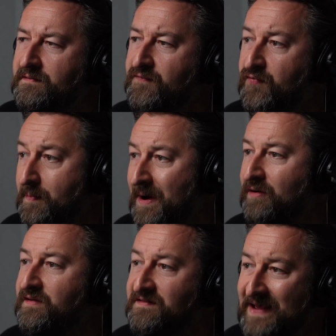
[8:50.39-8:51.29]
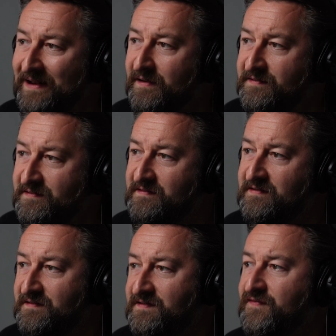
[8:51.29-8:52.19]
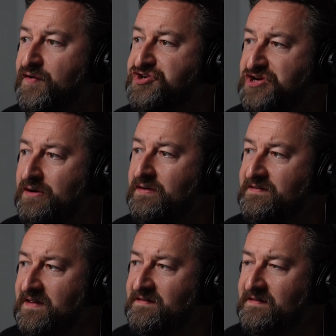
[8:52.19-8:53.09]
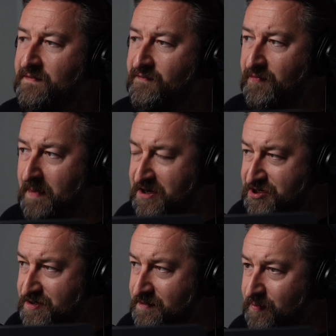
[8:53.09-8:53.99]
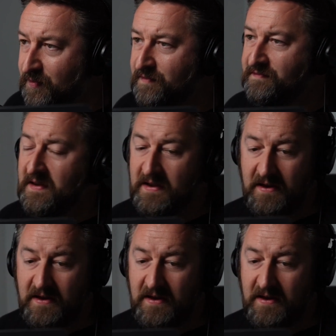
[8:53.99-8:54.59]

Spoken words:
for Americans' allies to justify sharing sensitive information because